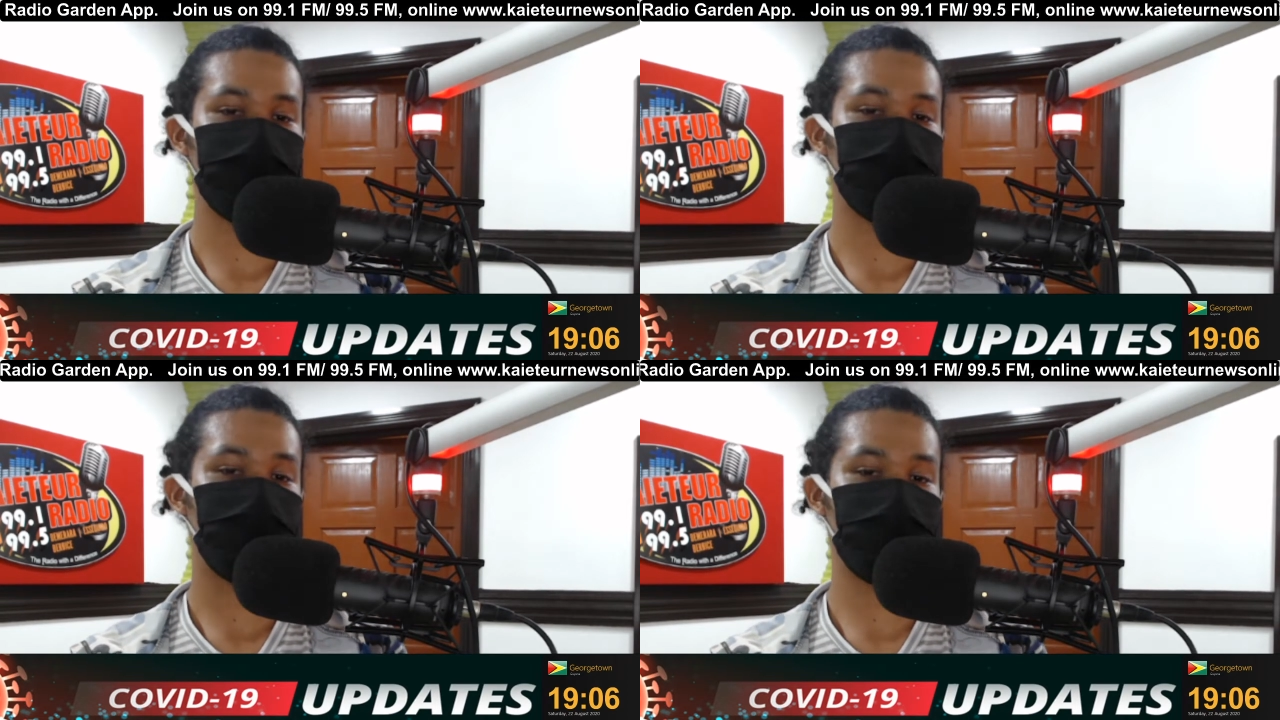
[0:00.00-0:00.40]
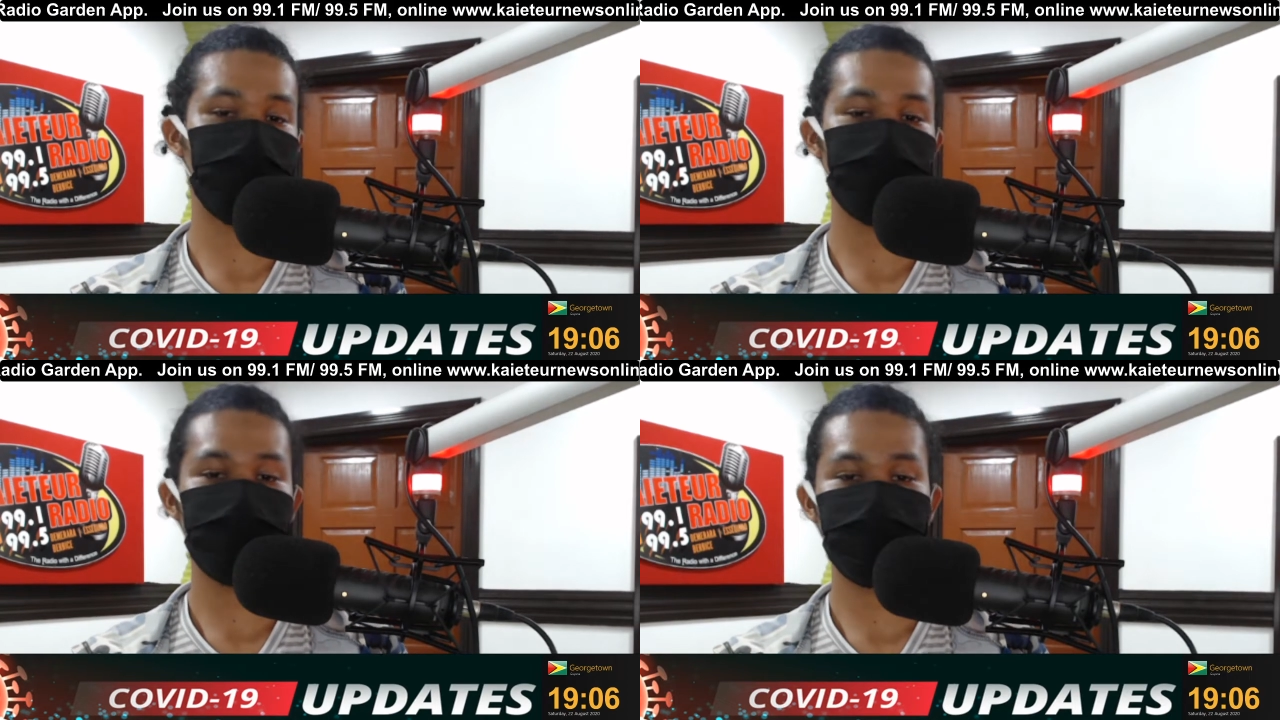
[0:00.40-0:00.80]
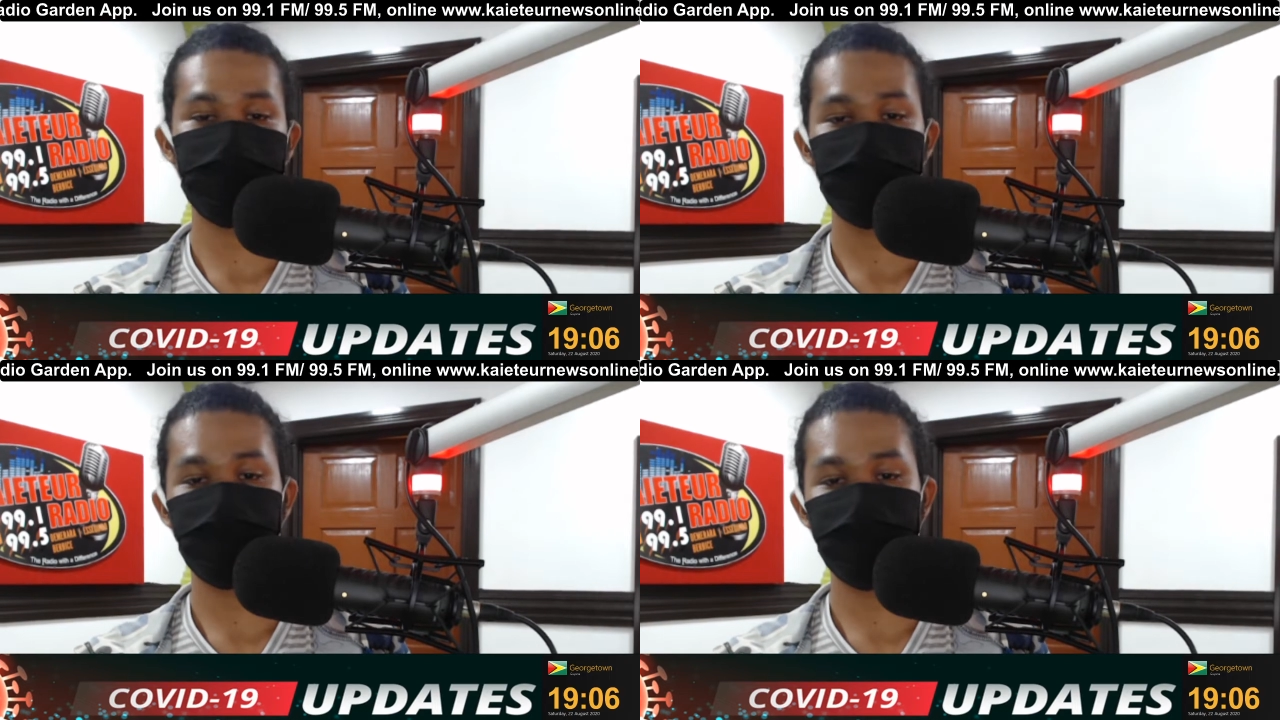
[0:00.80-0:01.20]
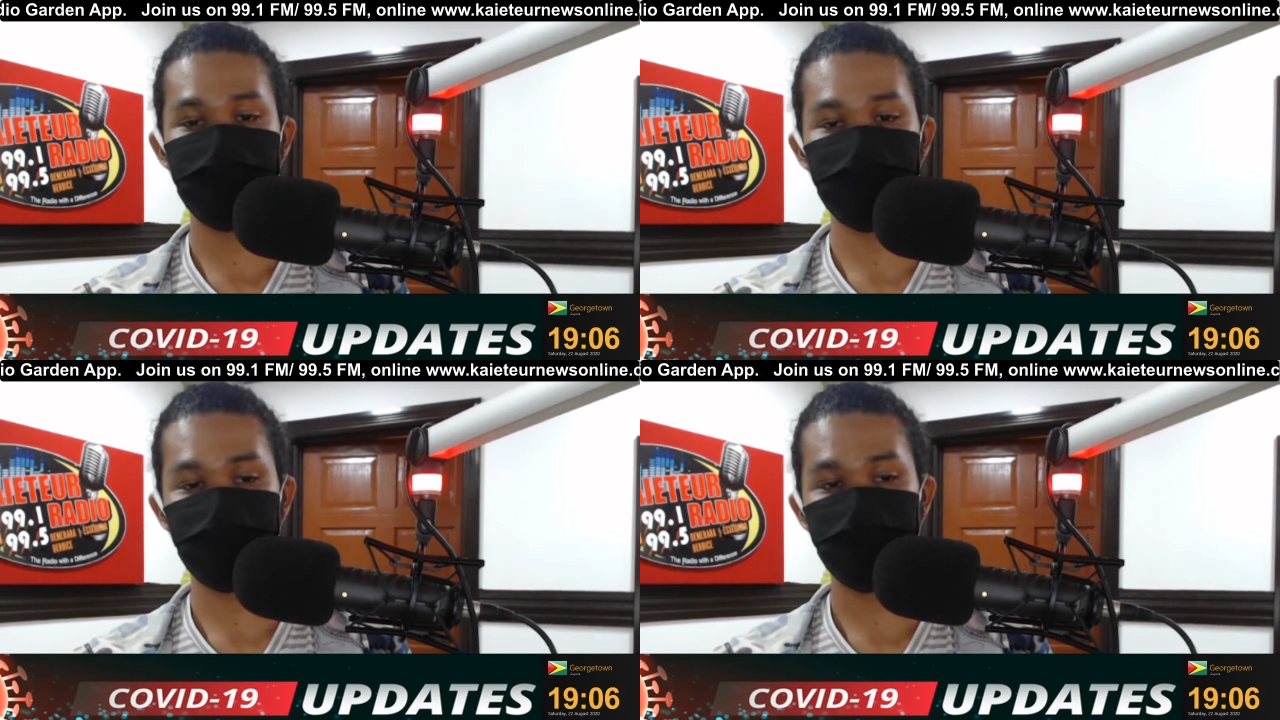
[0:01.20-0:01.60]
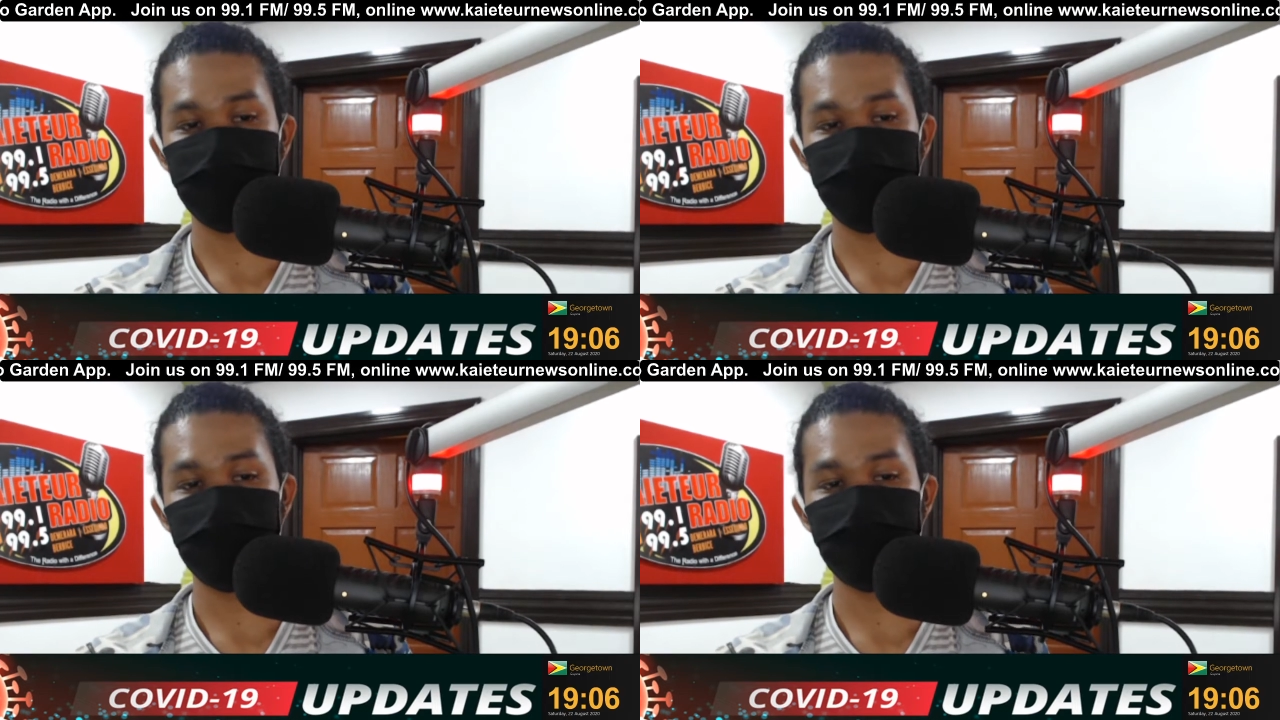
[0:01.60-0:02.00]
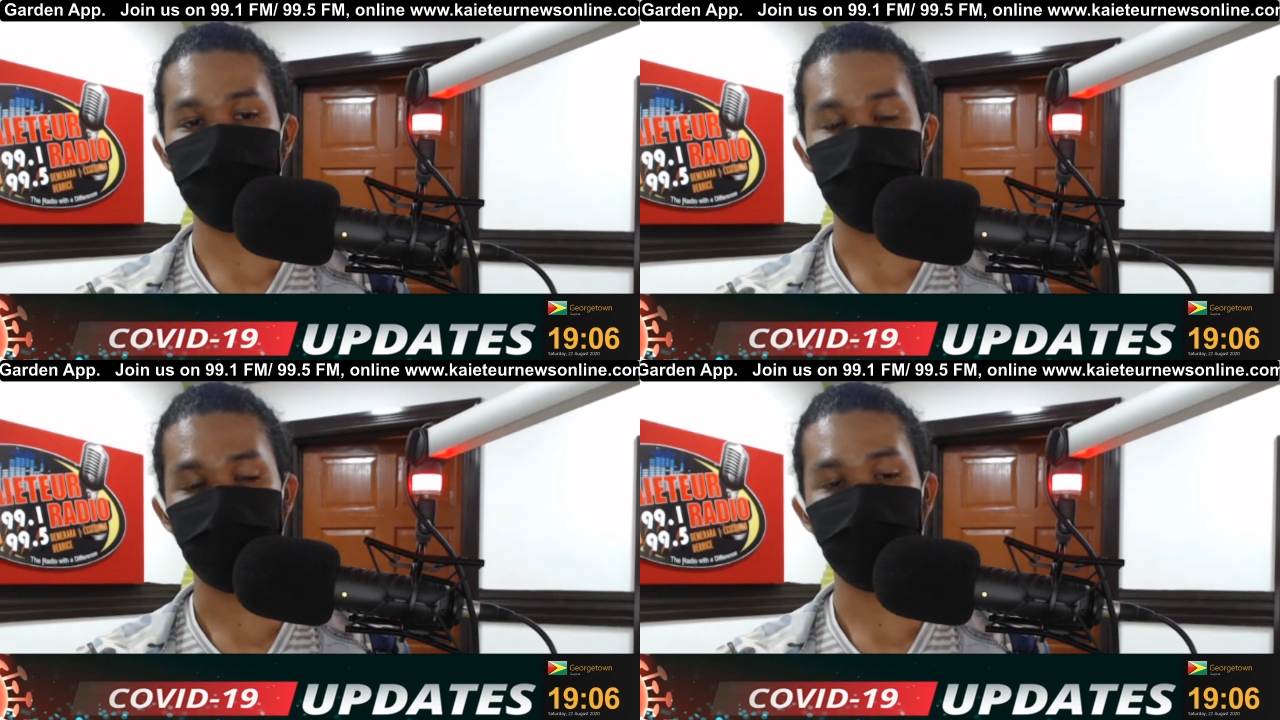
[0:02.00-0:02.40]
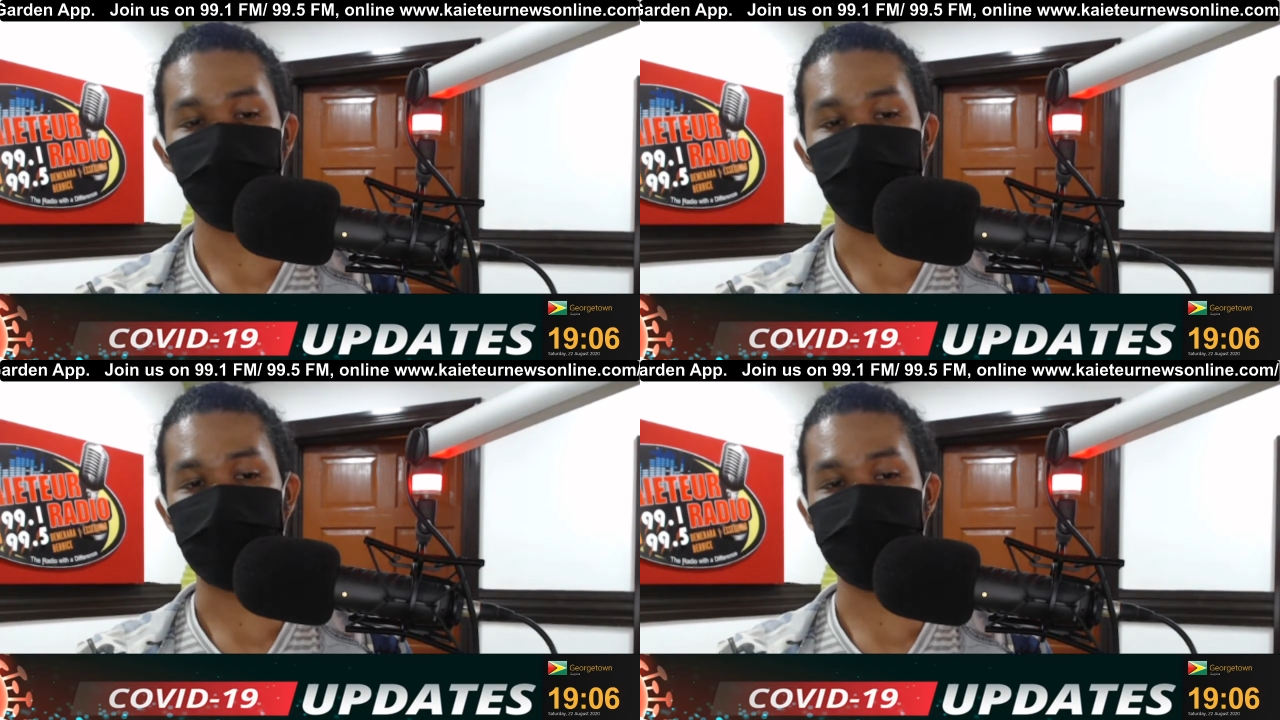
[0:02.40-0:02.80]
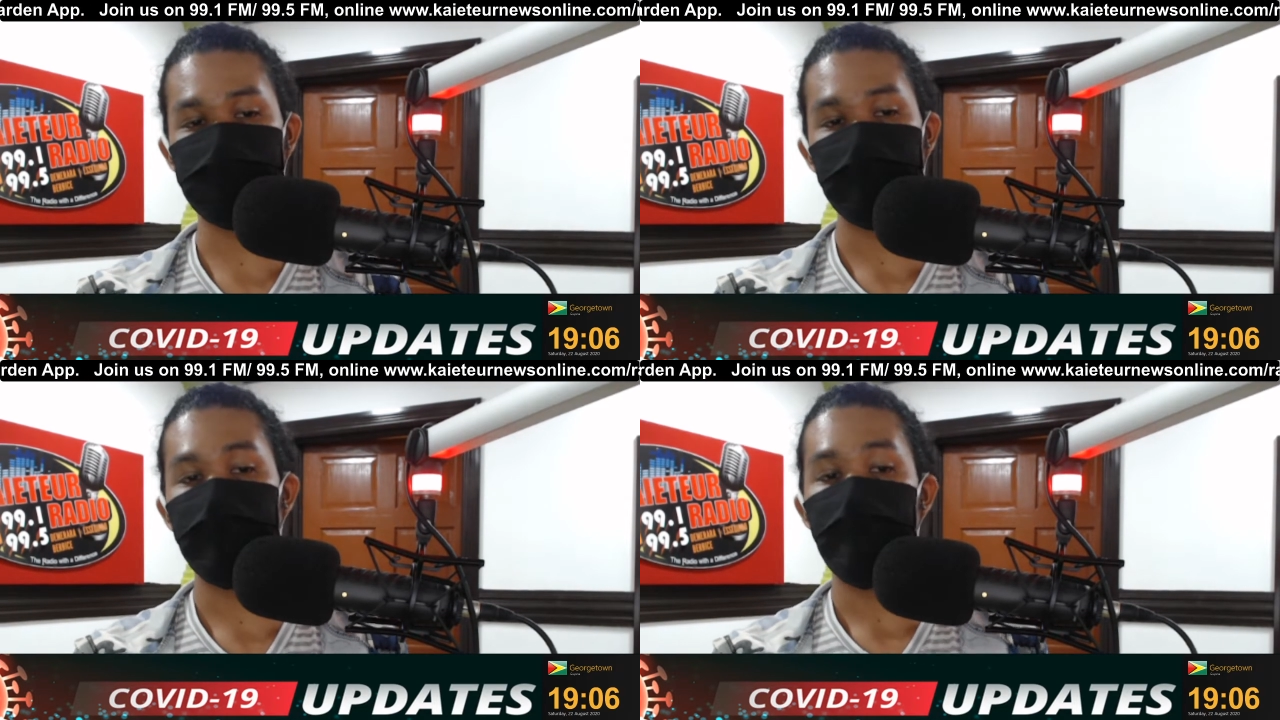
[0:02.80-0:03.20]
according to Region 3 Commander Errol Watts.